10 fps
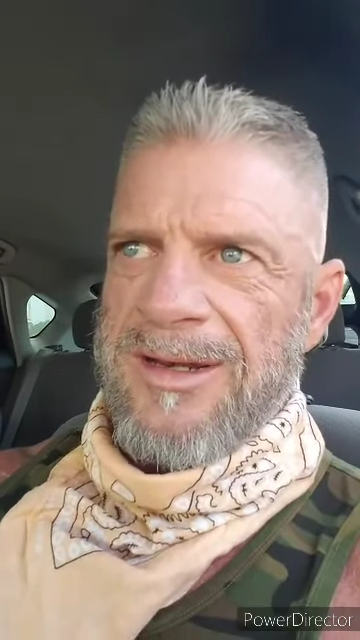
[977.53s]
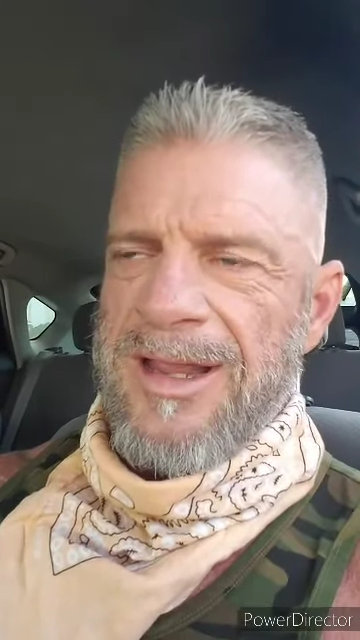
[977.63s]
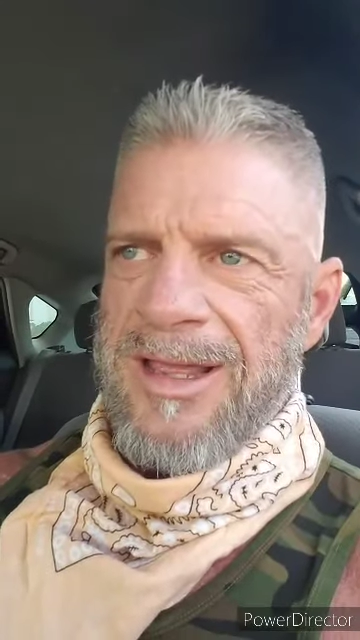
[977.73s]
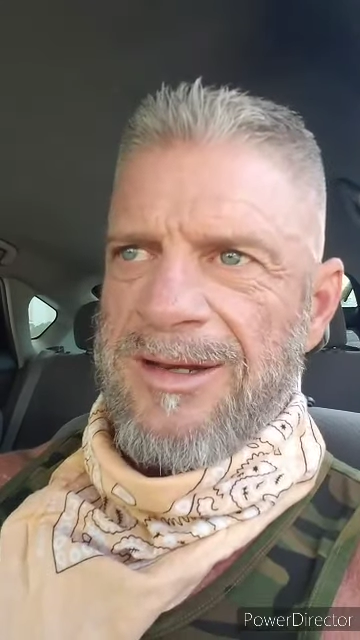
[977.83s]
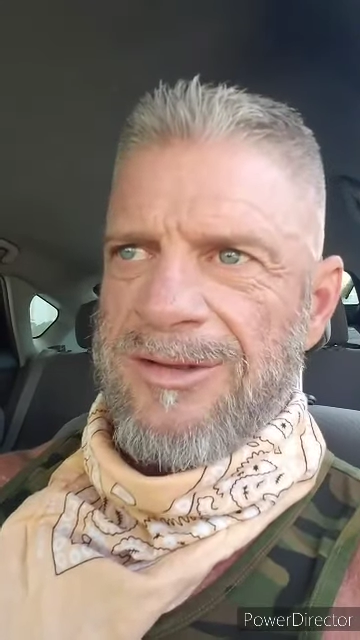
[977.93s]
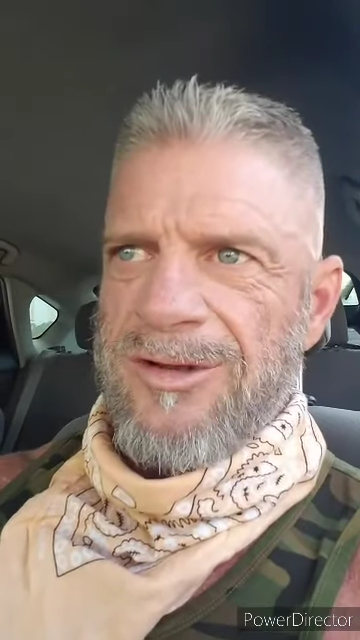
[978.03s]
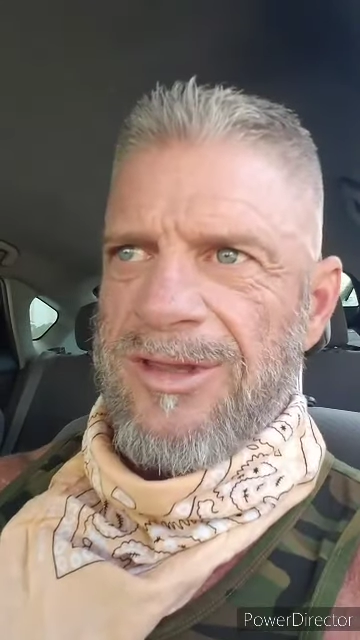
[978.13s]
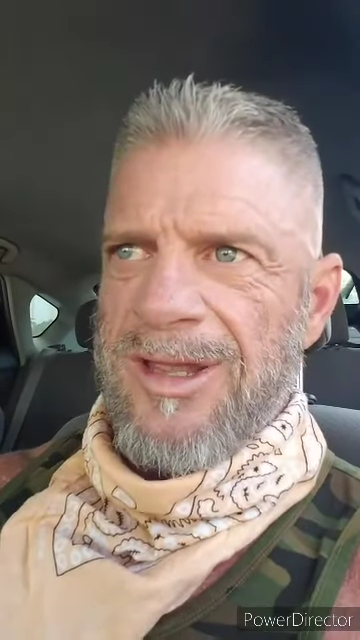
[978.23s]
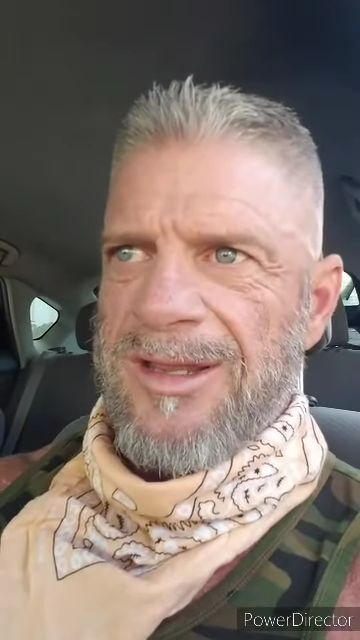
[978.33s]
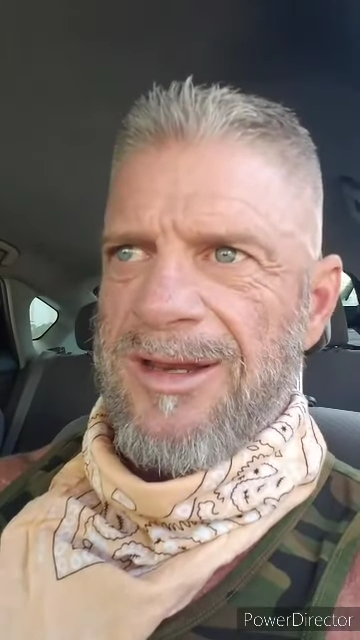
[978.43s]
I had a
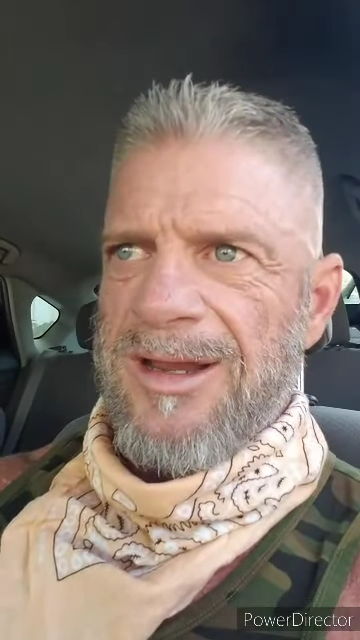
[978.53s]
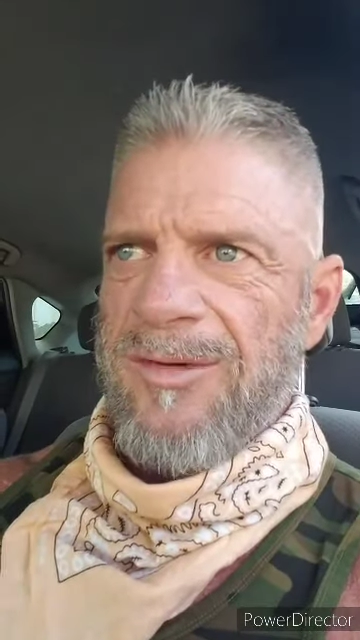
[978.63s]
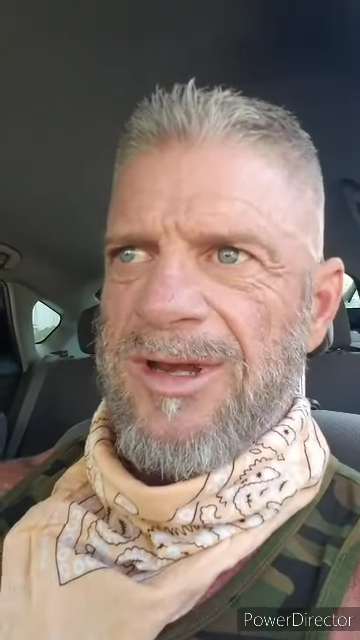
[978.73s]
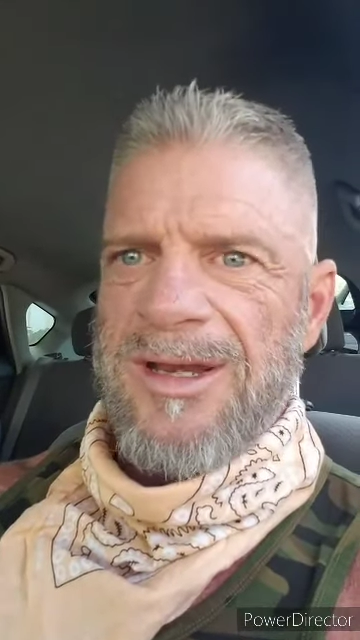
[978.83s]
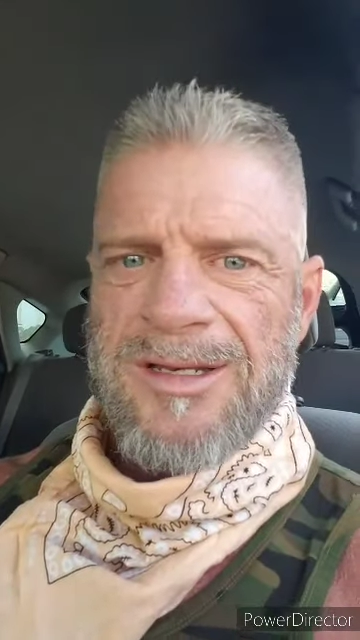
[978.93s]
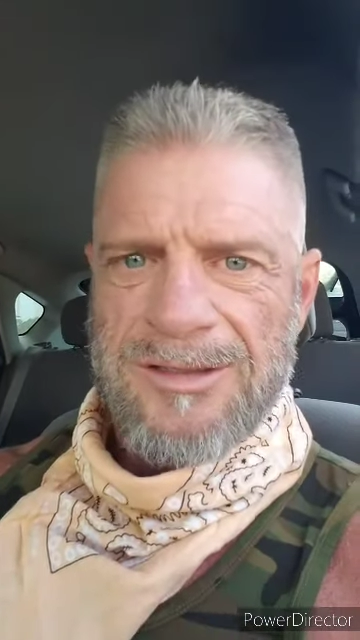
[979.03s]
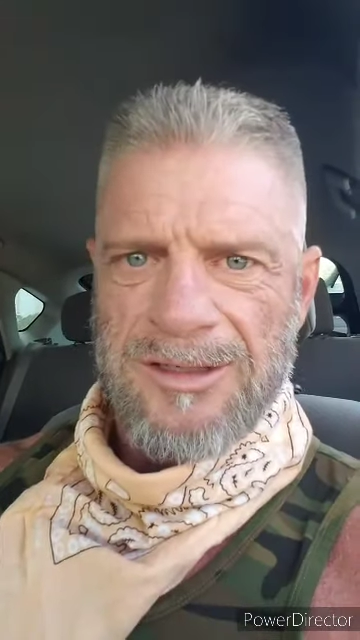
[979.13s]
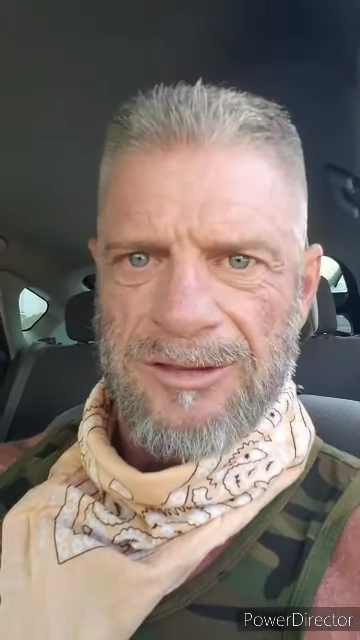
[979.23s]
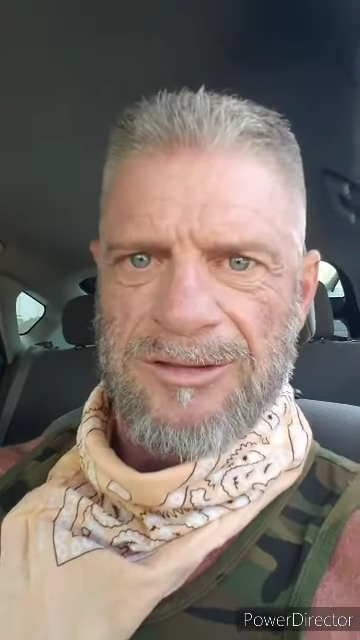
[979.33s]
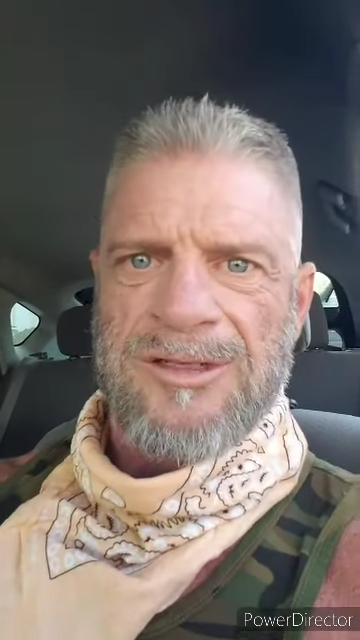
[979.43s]
toothache, and I went in and
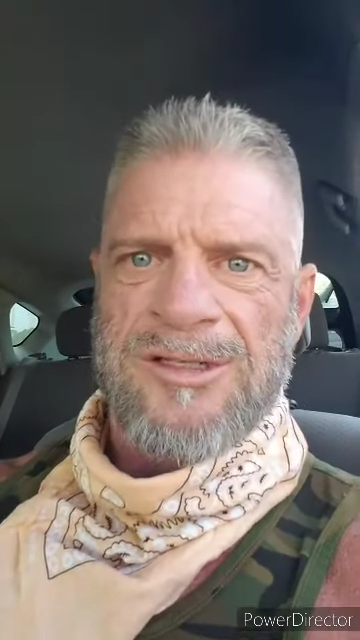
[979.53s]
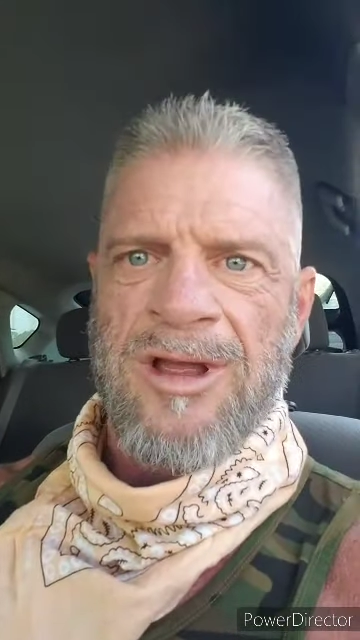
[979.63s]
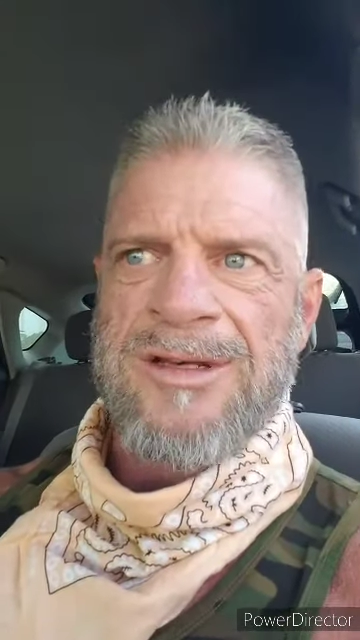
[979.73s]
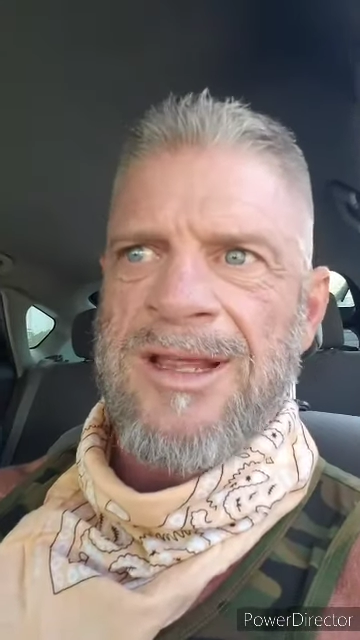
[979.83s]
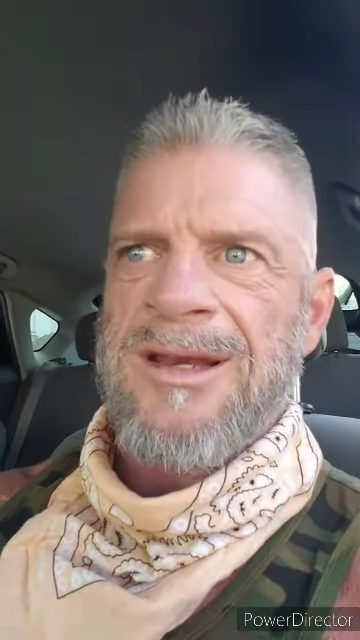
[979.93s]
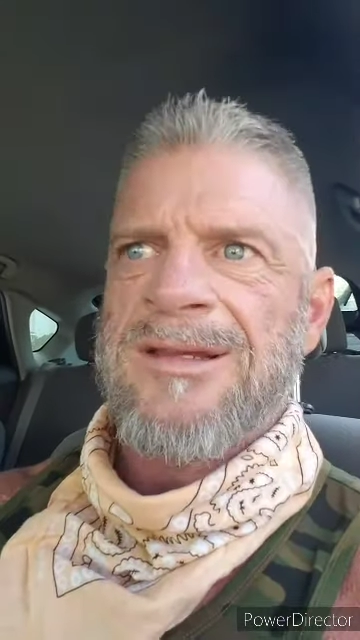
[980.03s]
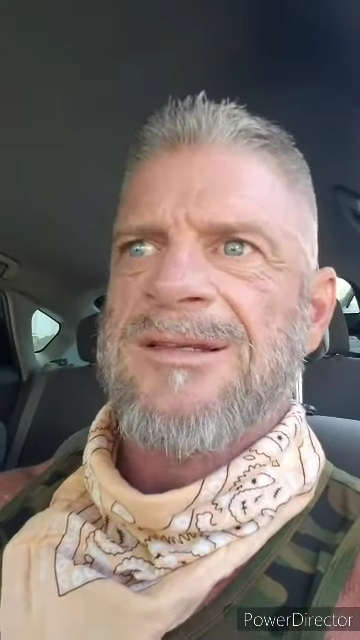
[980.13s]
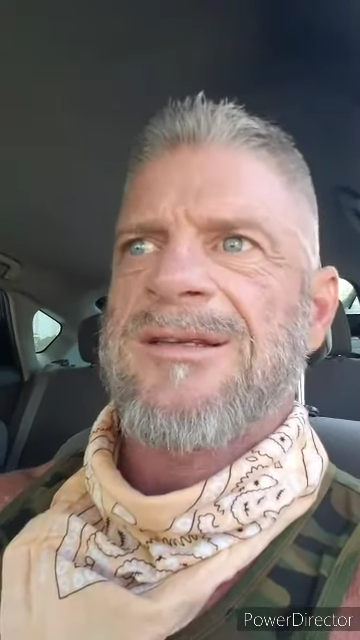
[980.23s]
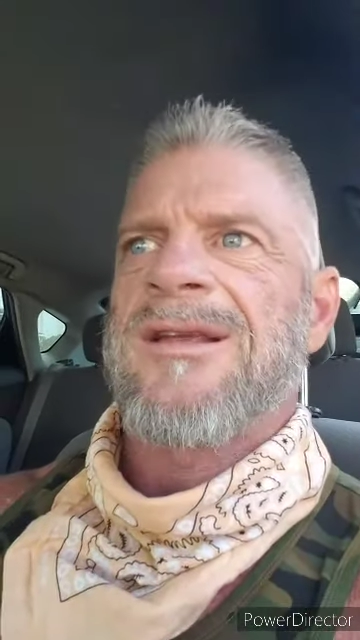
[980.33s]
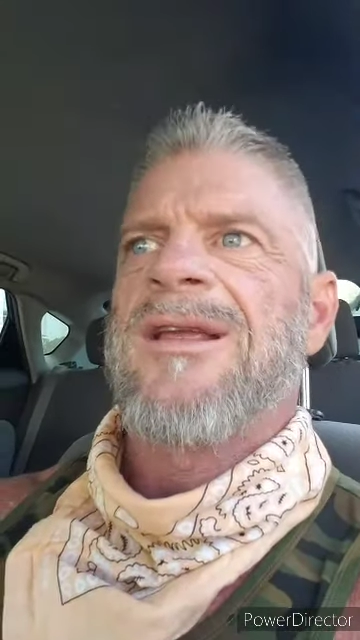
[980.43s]
saw a dentist,